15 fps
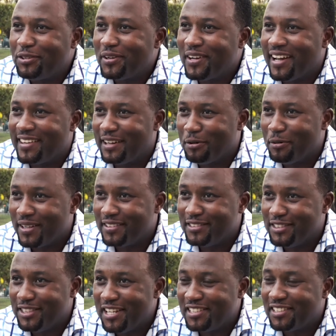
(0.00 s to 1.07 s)
together with
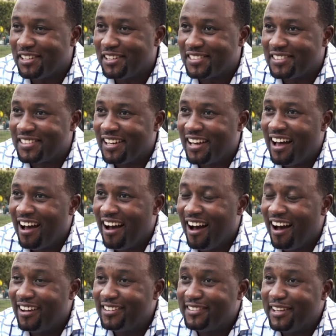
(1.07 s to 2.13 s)
Jesus
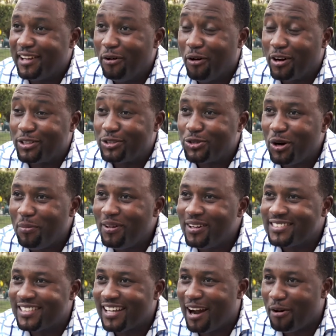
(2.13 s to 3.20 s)
until our
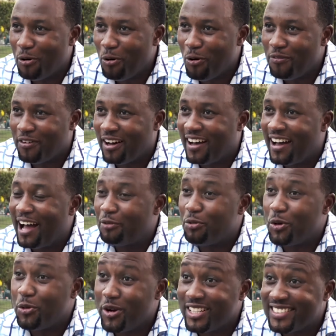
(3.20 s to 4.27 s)
troubles are over and
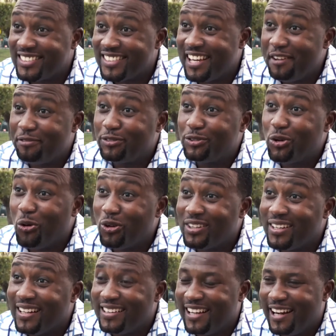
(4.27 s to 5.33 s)
we receive
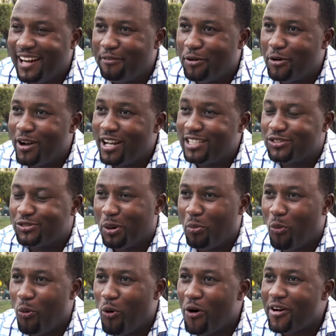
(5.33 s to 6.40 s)
total deliverance
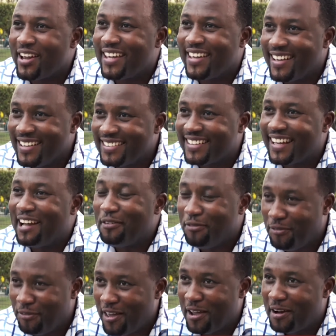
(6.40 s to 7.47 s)
from worry, guilt, and
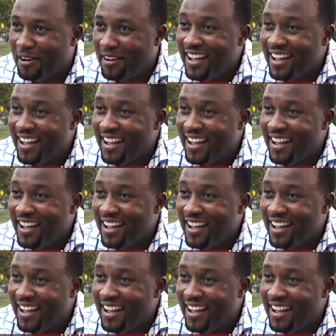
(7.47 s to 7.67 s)
fear.